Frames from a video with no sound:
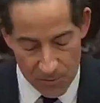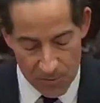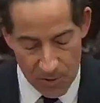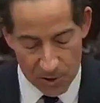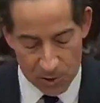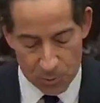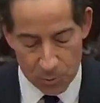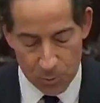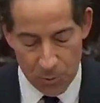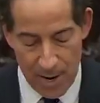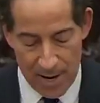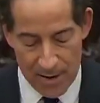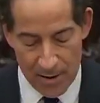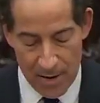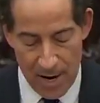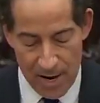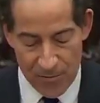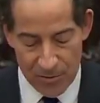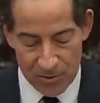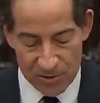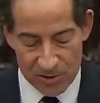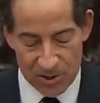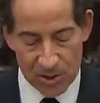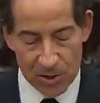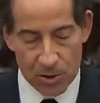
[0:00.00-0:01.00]
Those prior
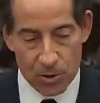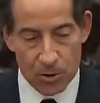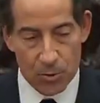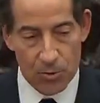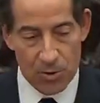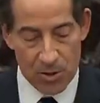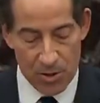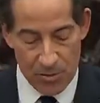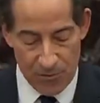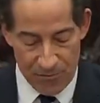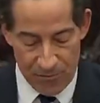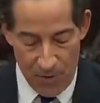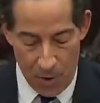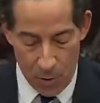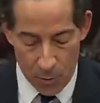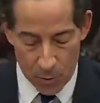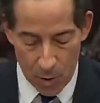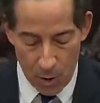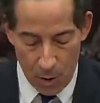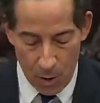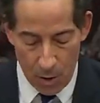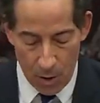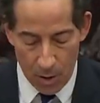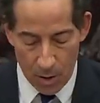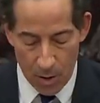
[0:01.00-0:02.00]
efforts included a phone
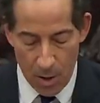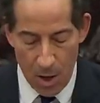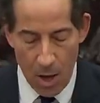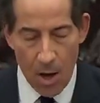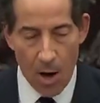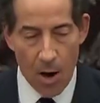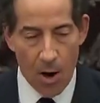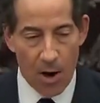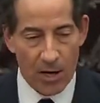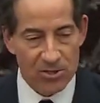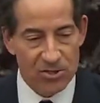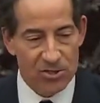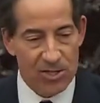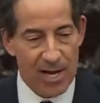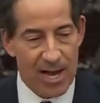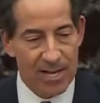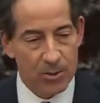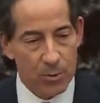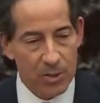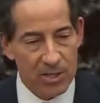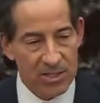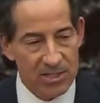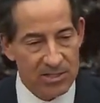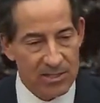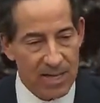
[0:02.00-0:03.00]
call on
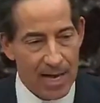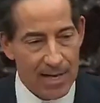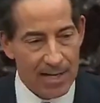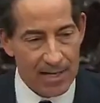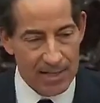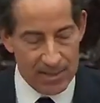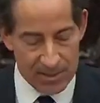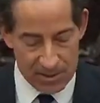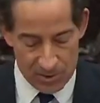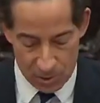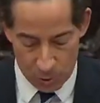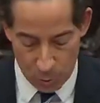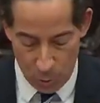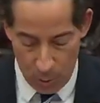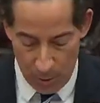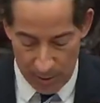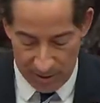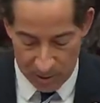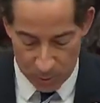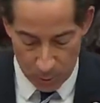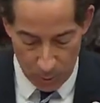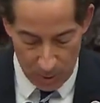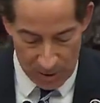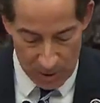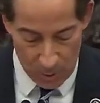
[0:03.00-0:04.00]
January 2nd,
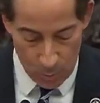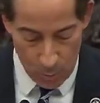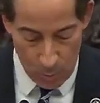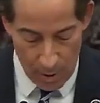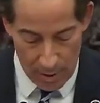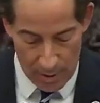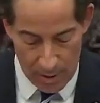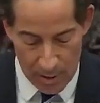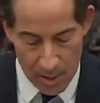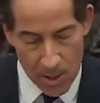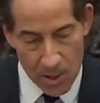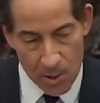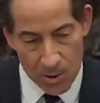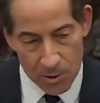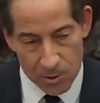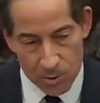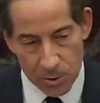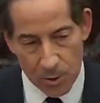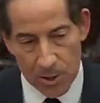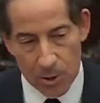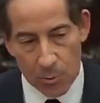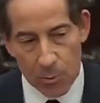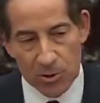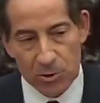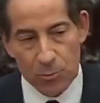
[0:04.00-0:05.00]
2021,
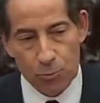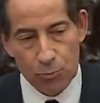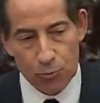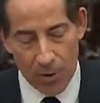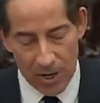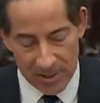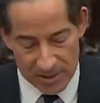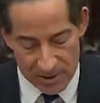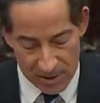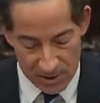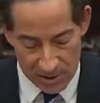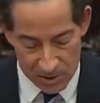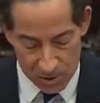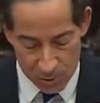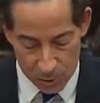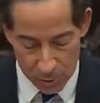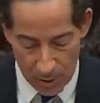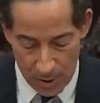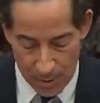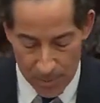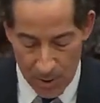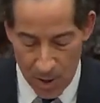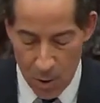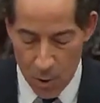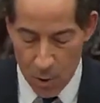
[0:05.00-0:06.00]
during which President
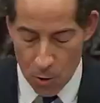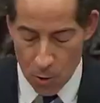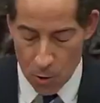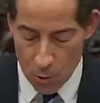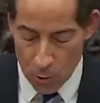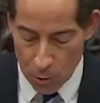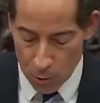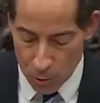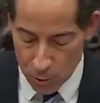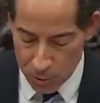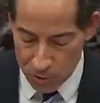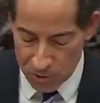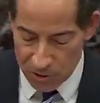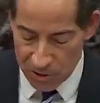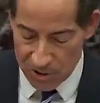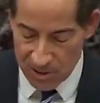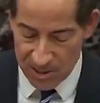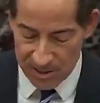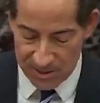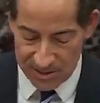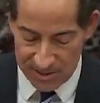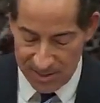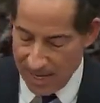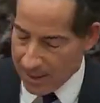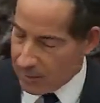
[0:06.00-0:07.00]
Trump urged
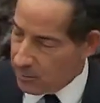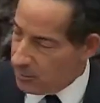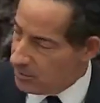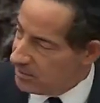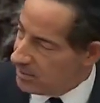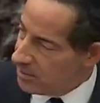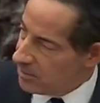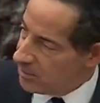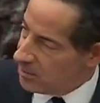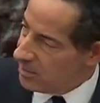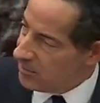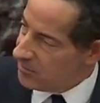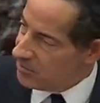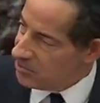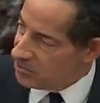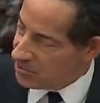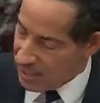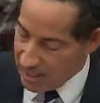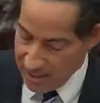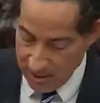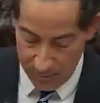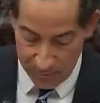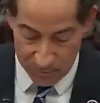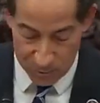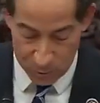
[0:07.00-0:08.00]
the Secretary of
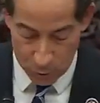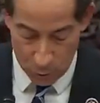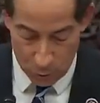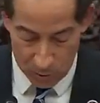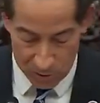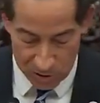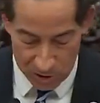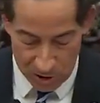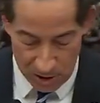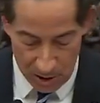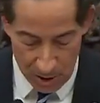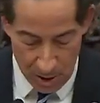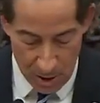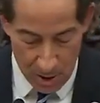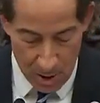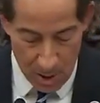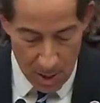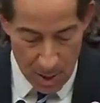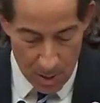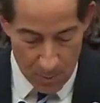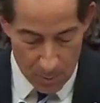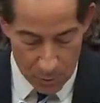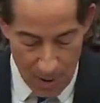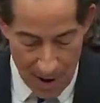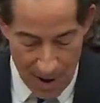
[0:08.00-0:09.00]
State of Georgia,
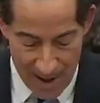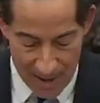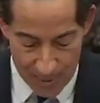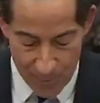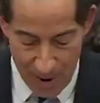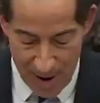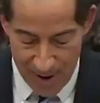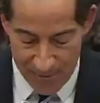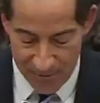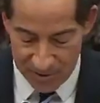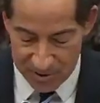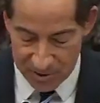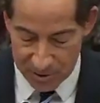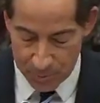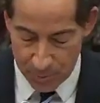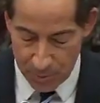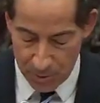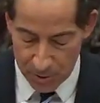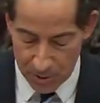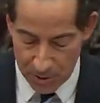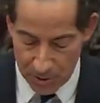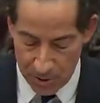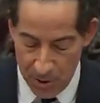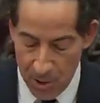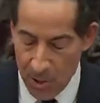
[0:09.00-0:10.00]
Brad
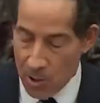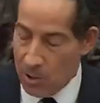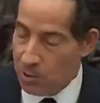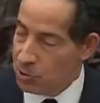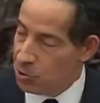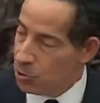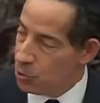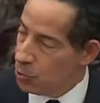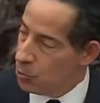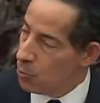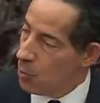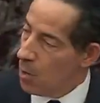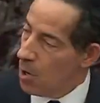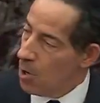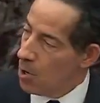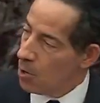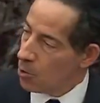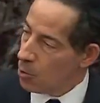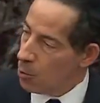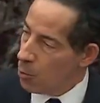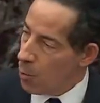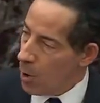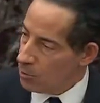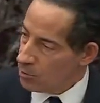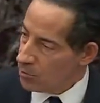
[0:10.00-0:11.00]
Raffensperger, to,
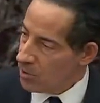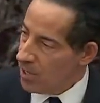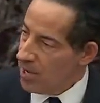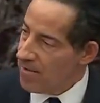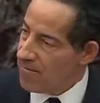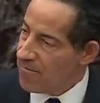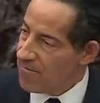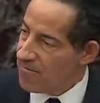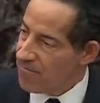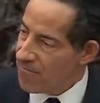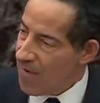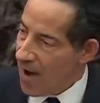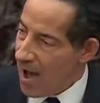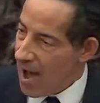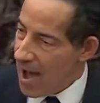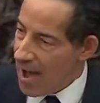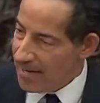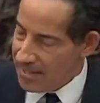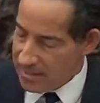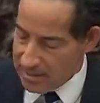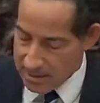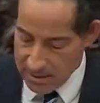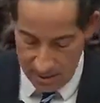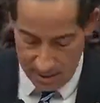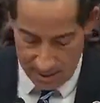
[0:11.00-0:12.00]
quote,
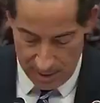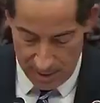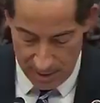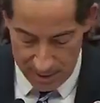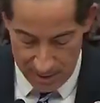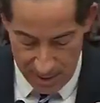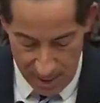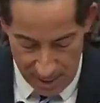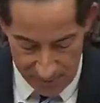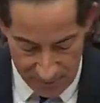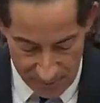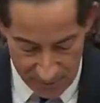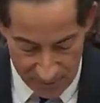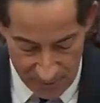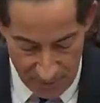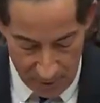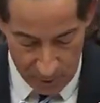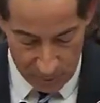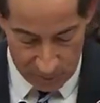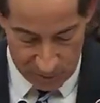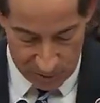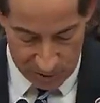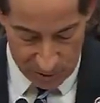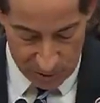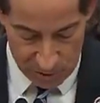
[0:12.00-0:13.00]
find enough
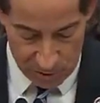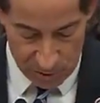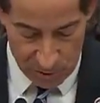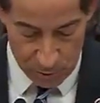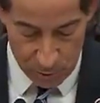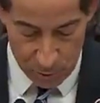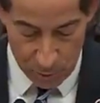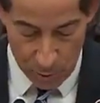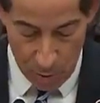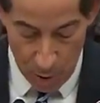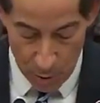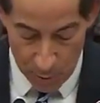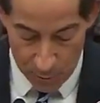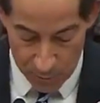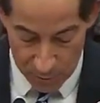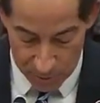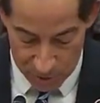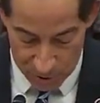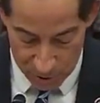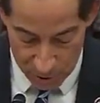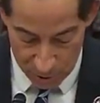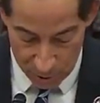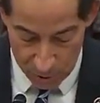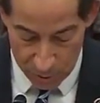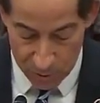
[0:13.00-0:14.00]
votes to
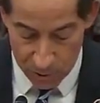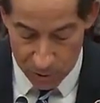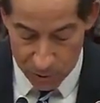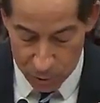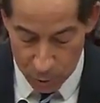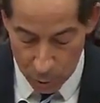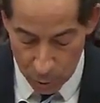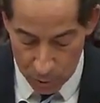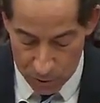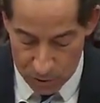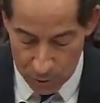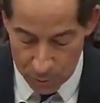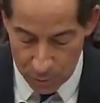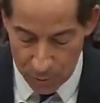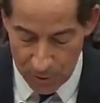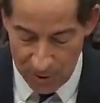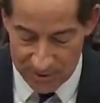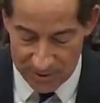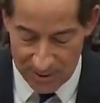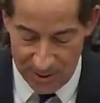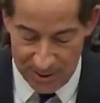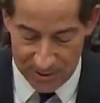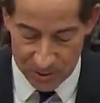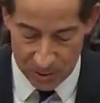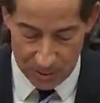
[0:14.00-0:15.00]
overturn the Georgia
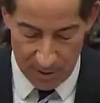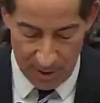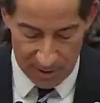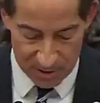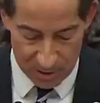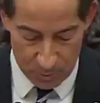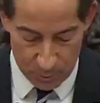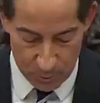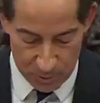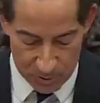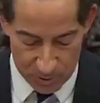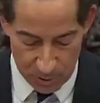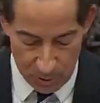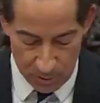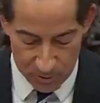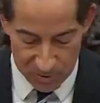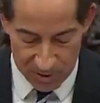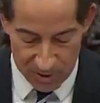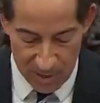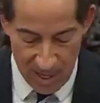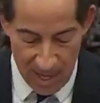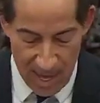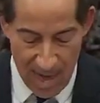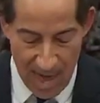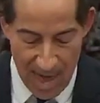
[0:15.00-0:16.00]
presidential election
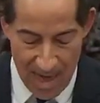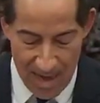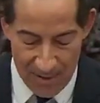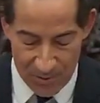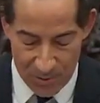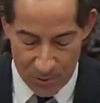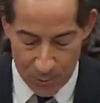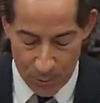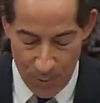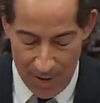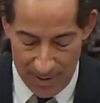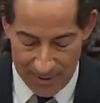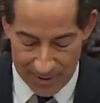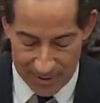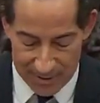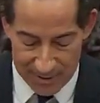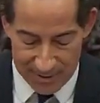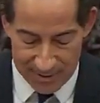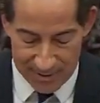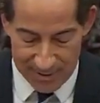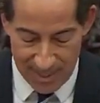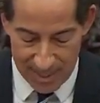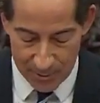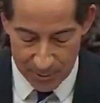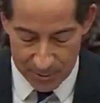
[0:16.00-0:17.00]
results, and threatened
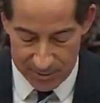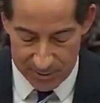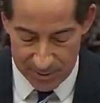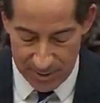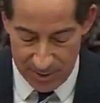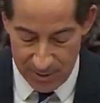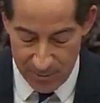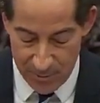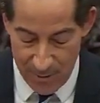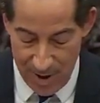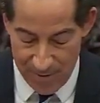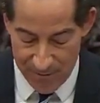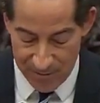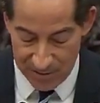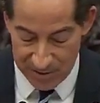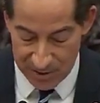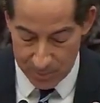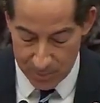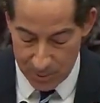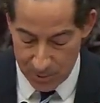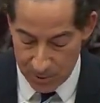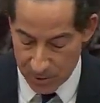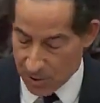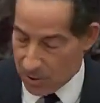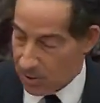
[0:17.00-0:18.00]
Secretary
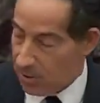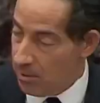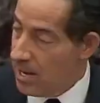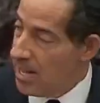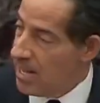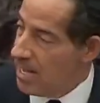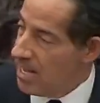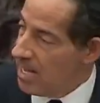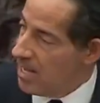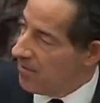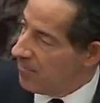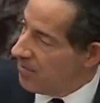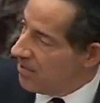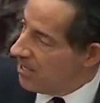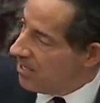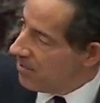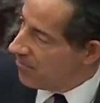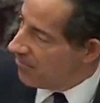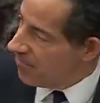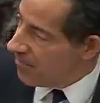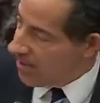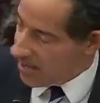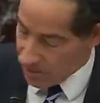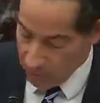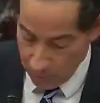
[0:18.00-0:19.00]
Raffensperger if he
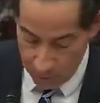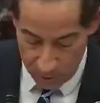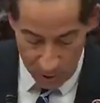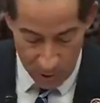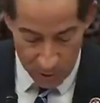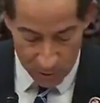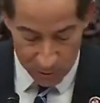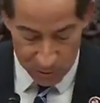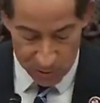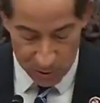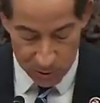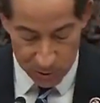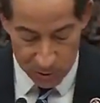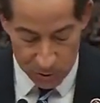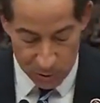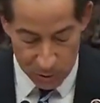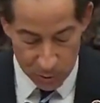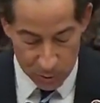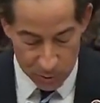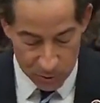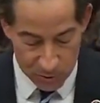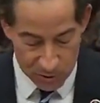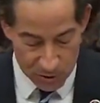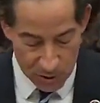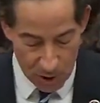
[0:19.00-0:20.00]
failed to
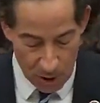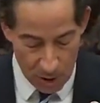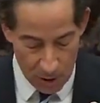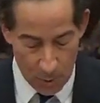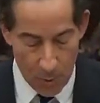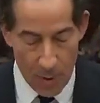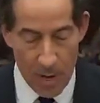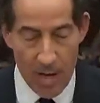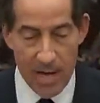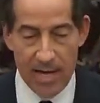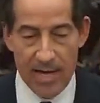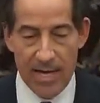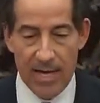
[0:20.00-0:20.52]
do so.